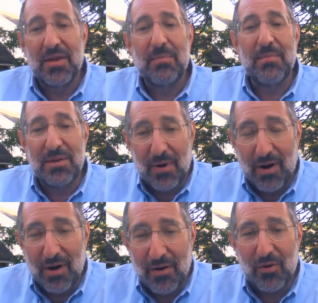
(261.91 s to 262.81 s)
The
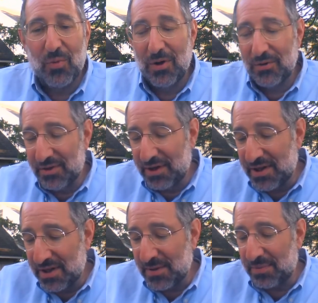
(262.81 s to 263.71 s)
midbar, the
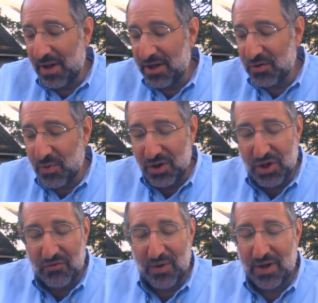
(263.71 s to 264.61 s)
wilderness, is a place
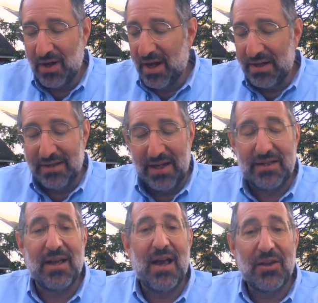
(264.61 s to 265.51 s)
which, if we
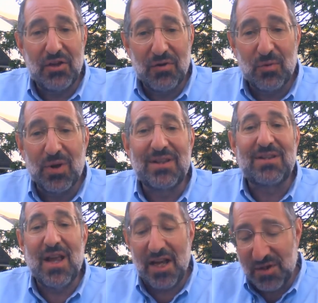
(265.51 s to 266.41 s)
need to enter it, we're
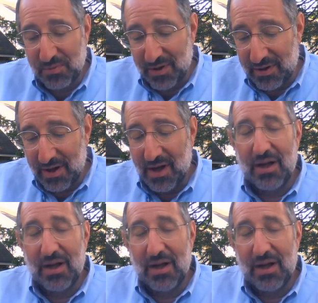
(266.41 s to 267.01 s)
desperate